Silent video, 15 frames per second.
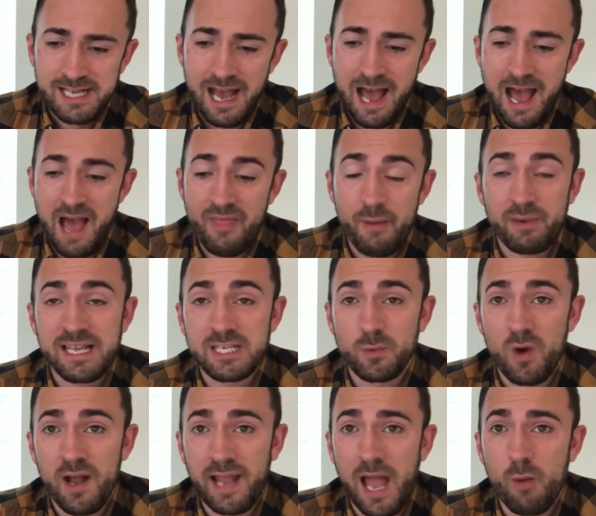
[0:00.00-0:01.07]
And then we need to
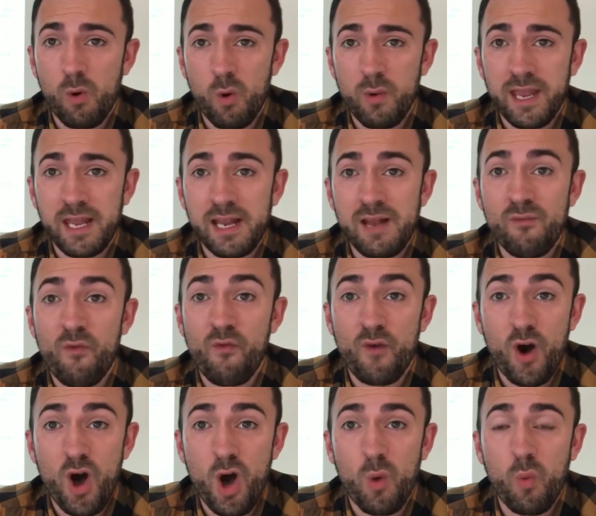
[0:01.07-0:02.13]
work out what we can
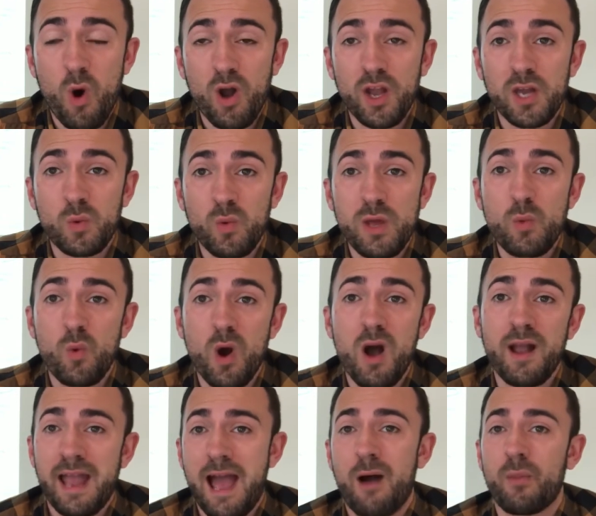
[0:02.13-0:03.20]
infer. What can we
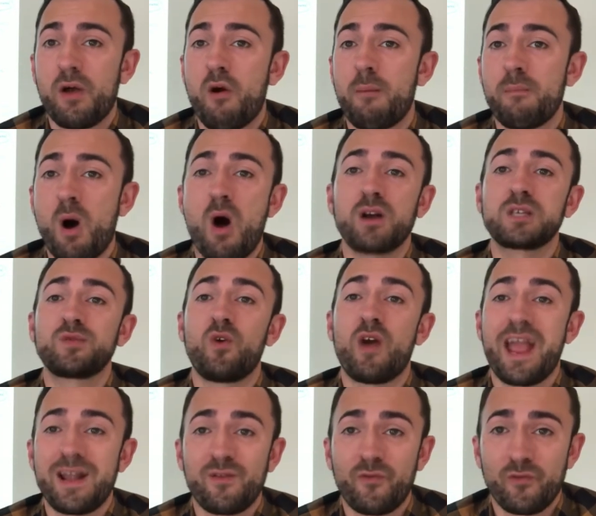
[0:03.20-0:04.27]
work out? There are marks for
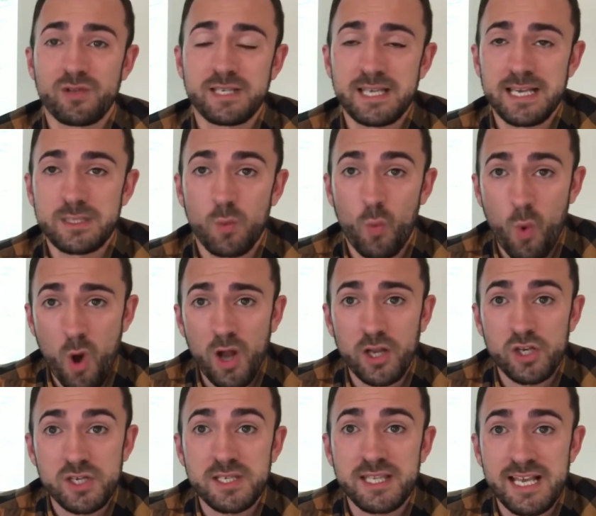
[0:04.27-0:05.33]
inferences.
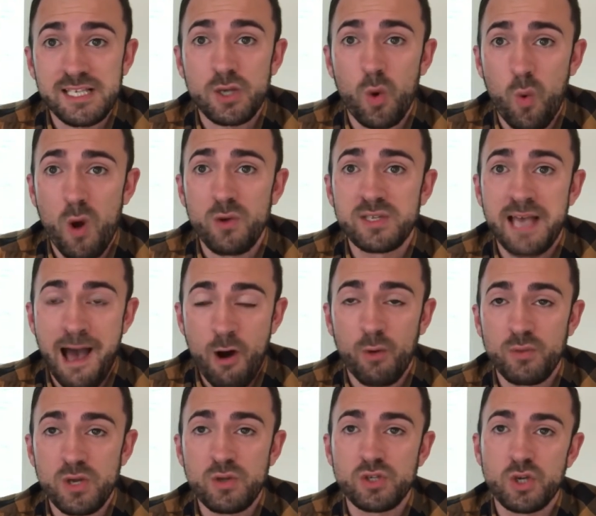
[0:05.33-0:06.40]
What does this quote help
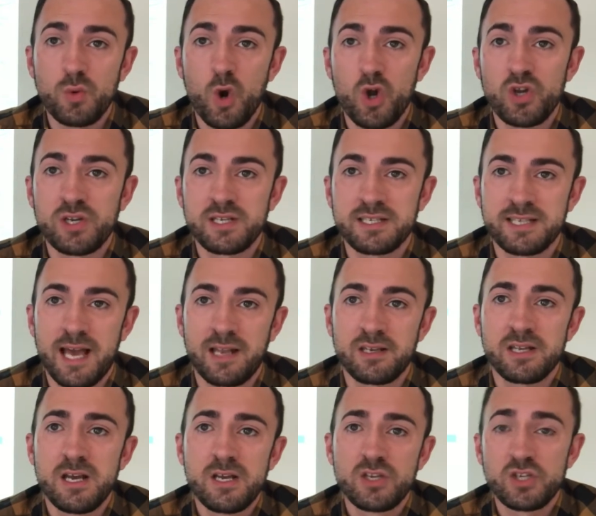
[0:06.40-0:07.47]
you to
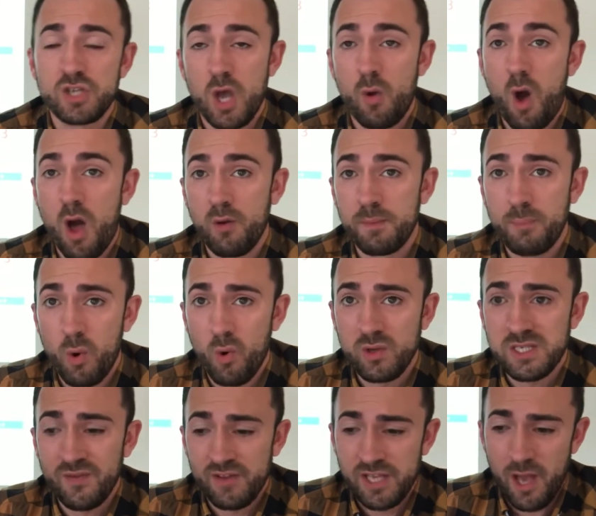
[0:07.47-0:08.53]
understand? So I would
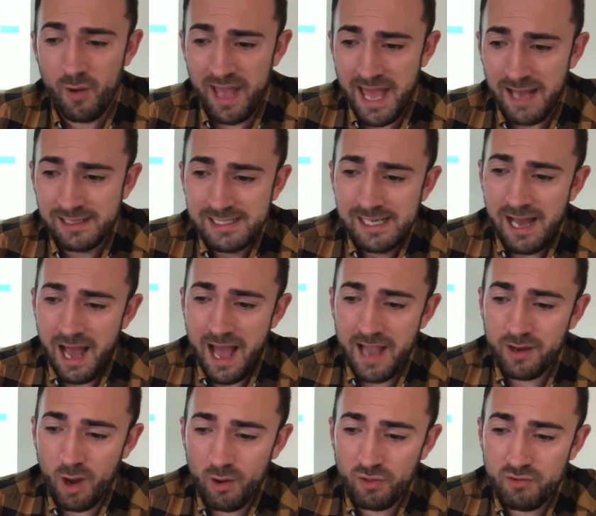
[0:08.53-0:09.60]
pause the video here and
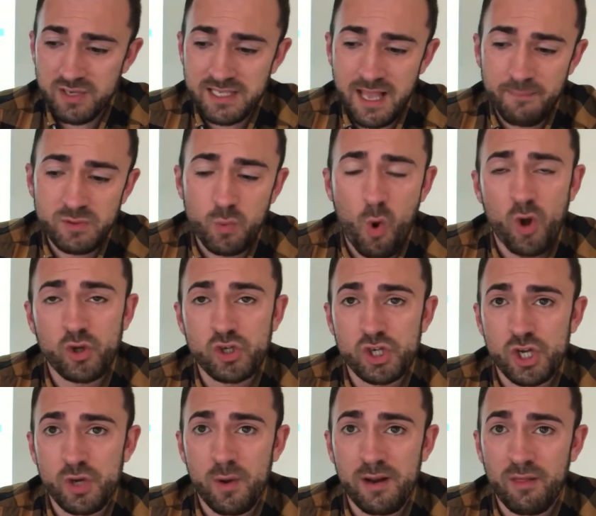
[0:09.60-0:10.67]
go through steps 1,
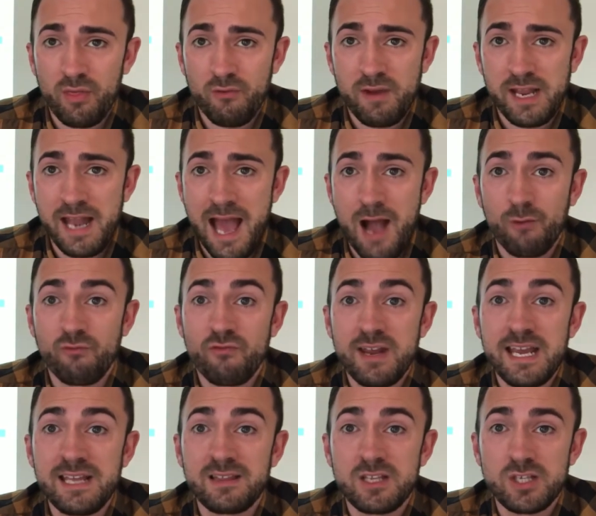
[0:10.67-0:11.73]
2 and 3 now.
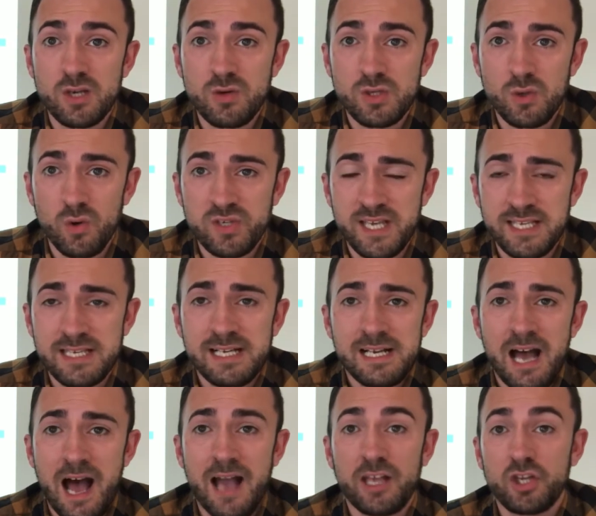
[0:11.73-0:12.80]
Read the 2 sources.
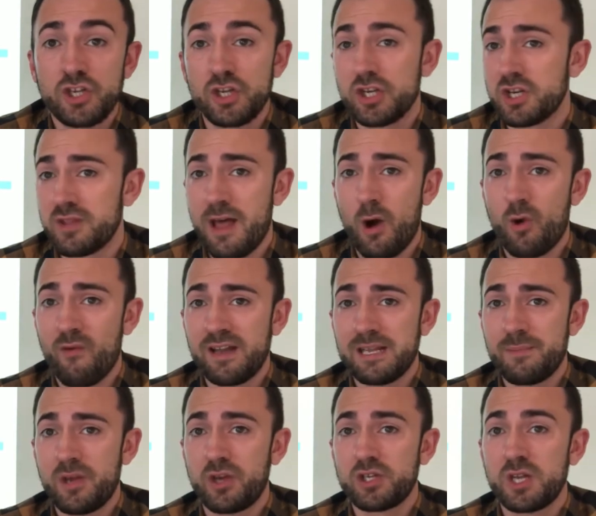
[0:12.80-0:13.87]
You should have done that already
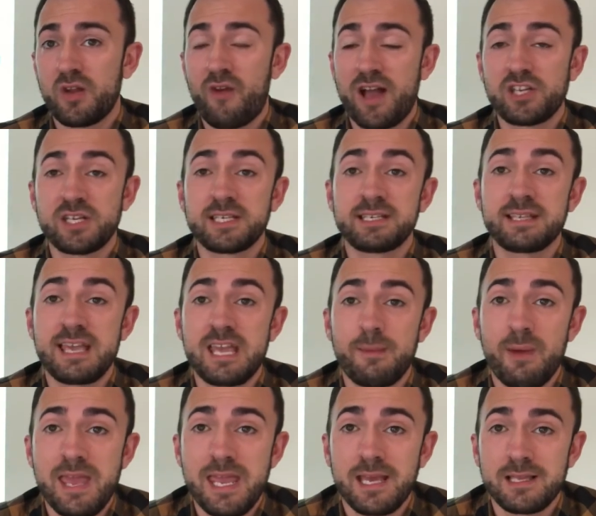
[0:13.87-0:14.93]
because you'd have had your
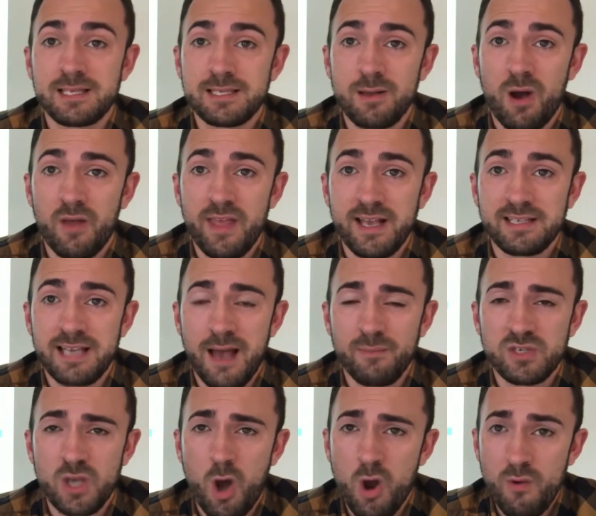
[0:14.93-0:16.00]
sneak peek at the start of the exam,
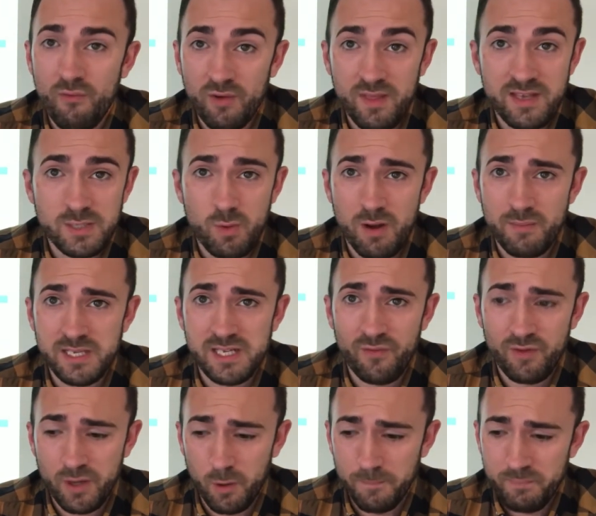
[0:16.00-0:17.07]
so hopefully this won't be
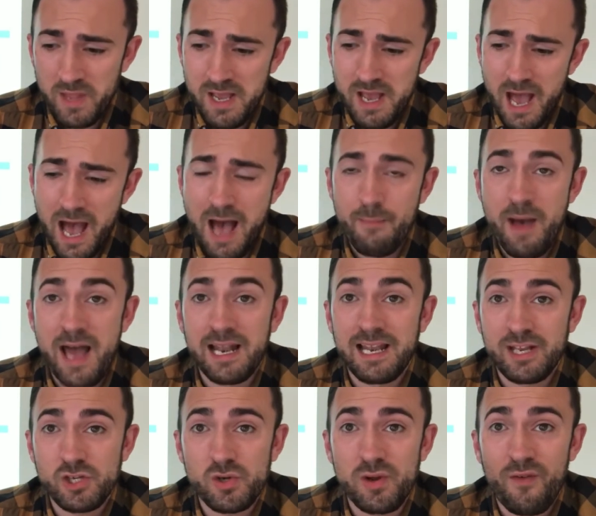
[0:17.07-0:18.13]
difficult. And
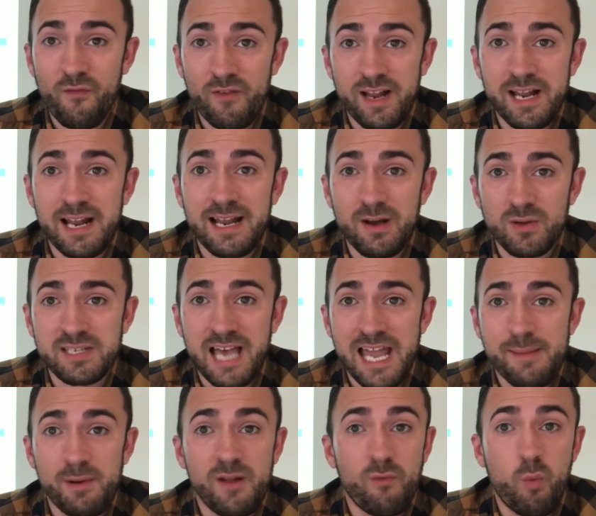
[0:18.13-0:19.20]
literally fill in a little
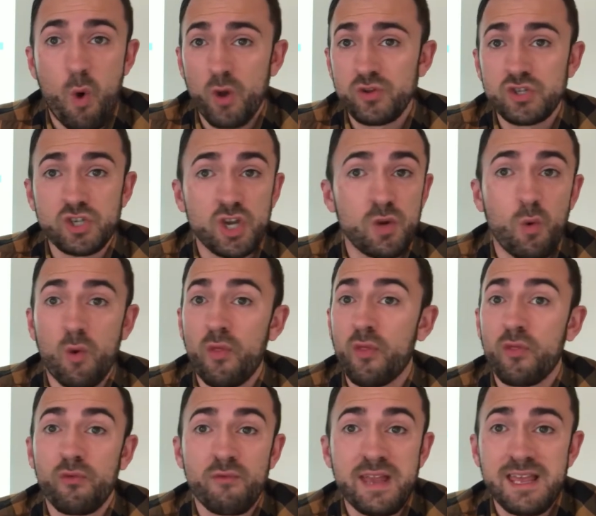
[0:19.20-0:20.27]
table of 1, 2 or
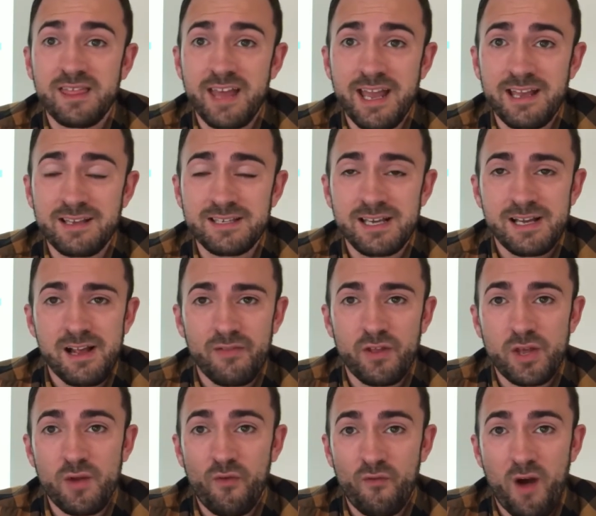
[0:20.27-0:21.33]
3 things
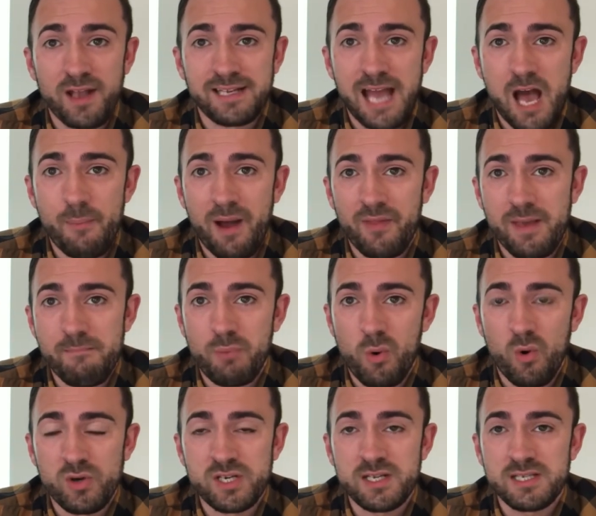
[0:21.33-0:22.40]
that you find out about the
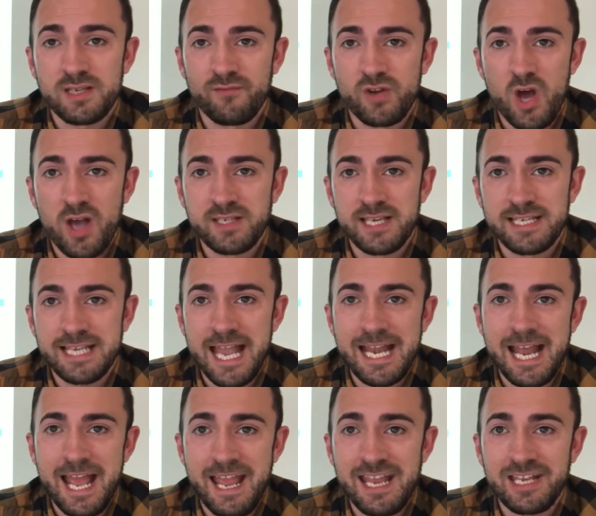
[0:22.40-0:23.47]
importance of nurses
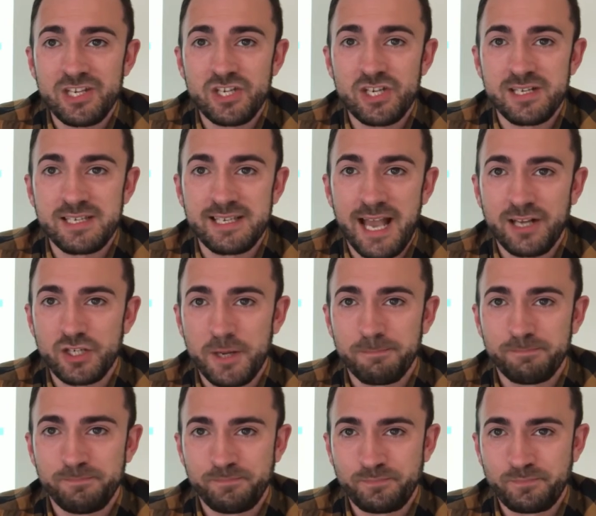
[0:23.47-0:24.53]
in each section.